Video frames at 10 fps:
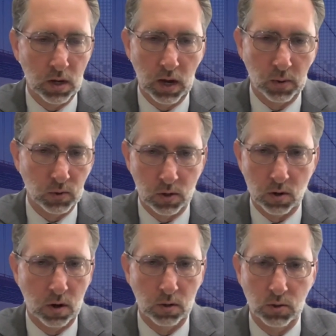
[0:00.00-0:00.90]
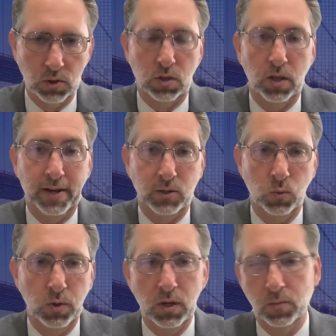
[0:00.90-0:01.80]
I was on a call just last
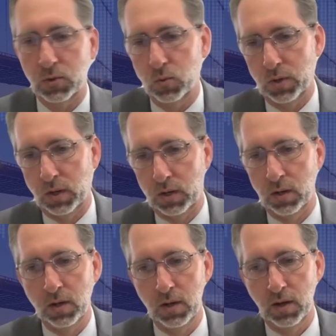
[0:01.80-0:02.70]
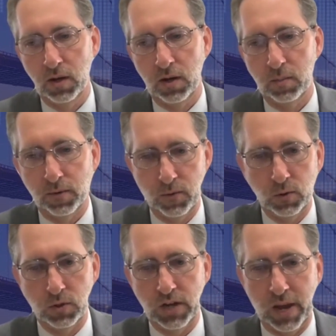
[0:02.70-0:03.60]
week between a few
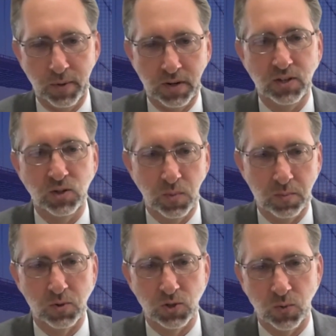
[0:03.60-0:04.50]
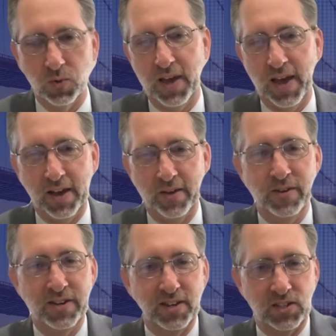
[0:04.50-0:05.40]
of the Japanese members that we have
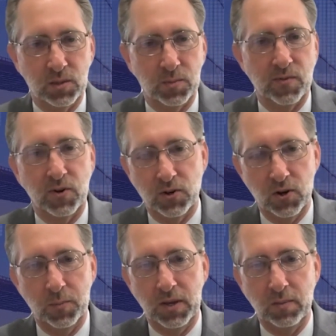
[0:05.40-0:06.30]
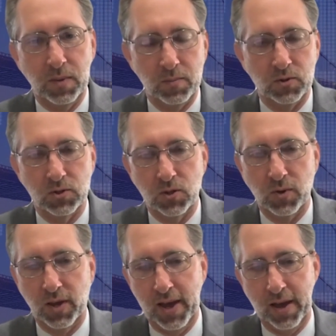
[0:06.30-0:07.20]
and some of our European members that
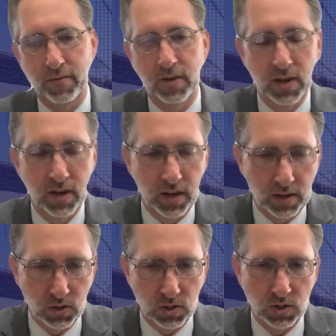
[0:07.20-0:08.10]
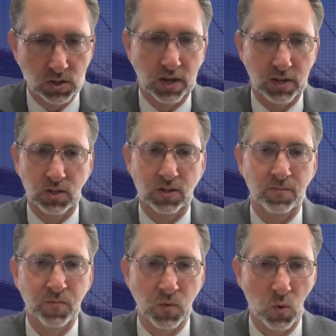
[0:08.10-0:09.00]
we have, and just discussing
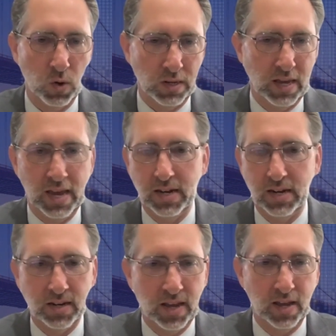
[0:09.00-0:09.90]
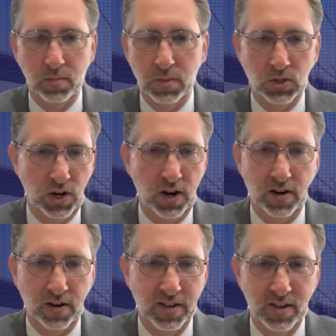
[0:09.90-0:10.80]
what can and can't be
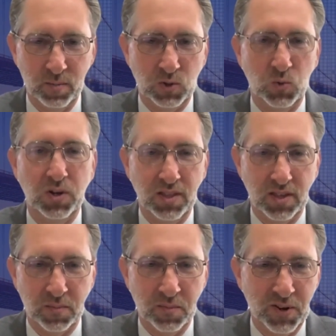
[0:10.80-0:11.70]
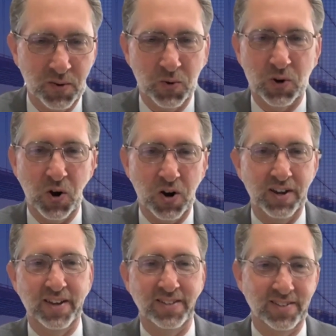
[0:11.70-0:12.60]
shared between them
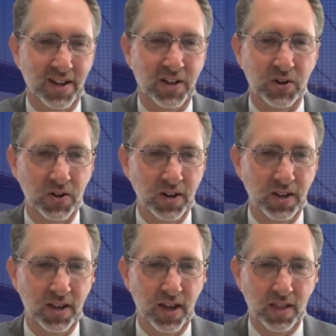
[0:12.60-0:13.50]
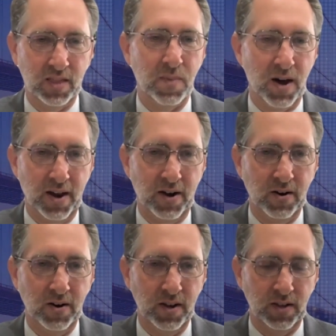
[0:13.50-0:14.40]
regarding a seller and the
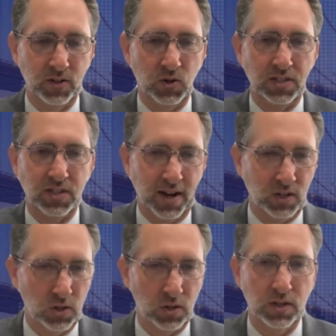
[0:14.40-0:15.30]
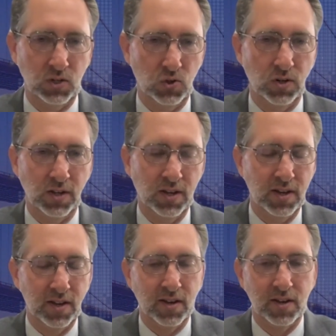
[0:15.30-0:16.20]
buyer and the transactional history
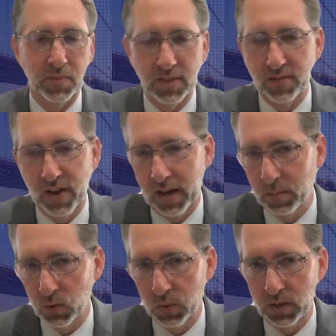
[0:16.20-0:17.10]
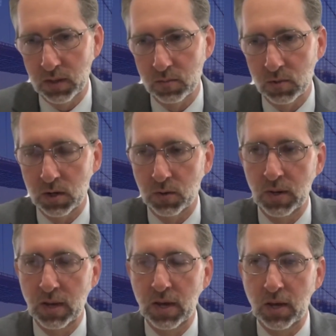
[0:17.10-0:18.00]
that they've had between them. So,
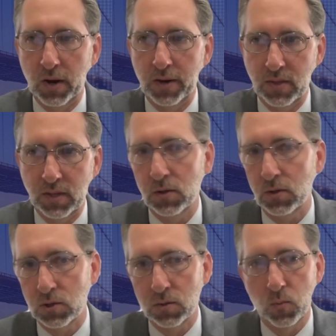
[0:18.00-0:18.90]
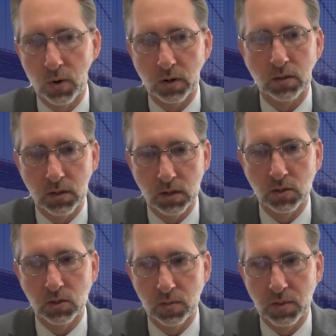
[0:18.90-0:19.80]
I think there's some work that
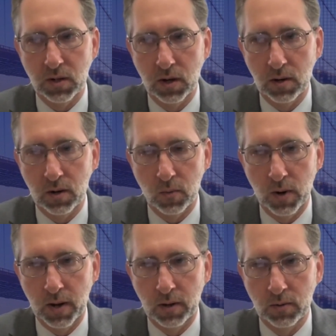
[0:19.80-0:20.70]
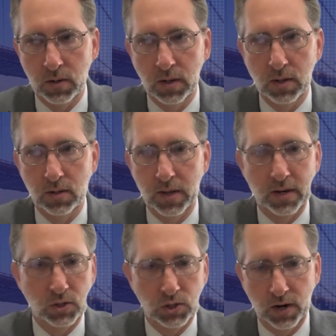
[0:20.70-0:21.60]
needs to be done around
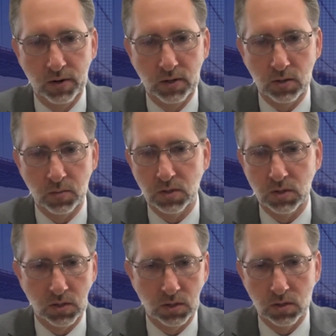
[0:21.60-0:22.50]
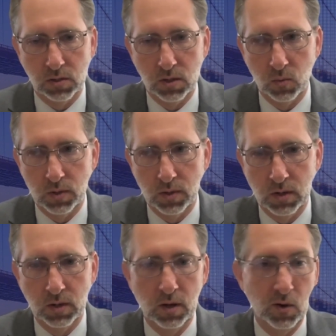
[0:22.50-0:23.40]
data sharing, some consistency with it.